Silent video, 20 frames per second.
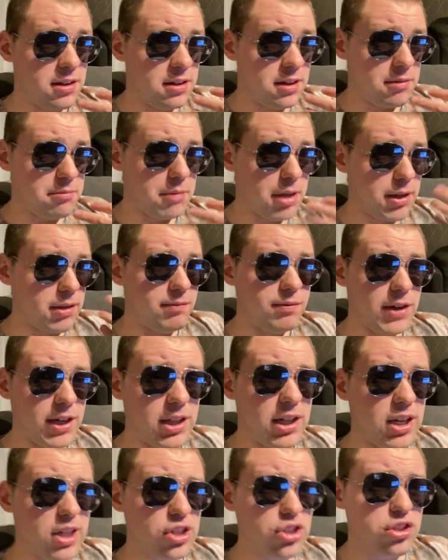My
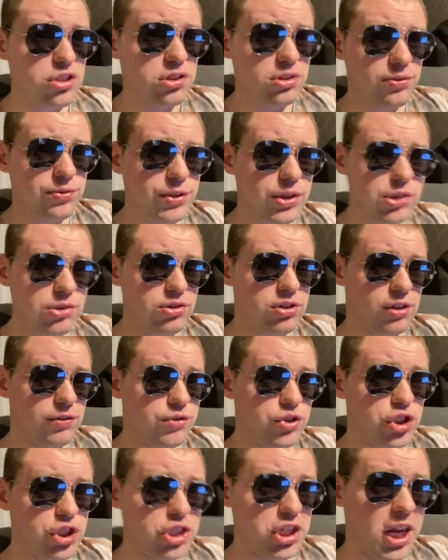variations of views have
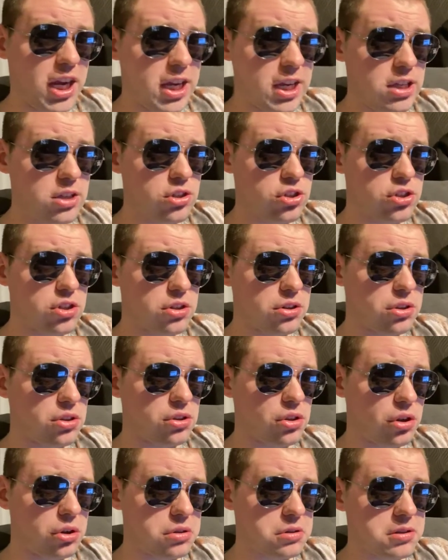changed a
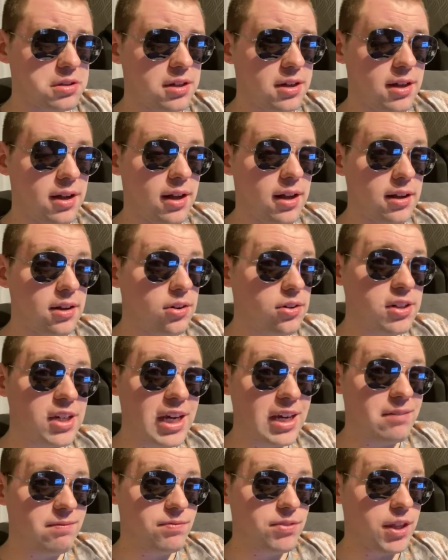lot, okay?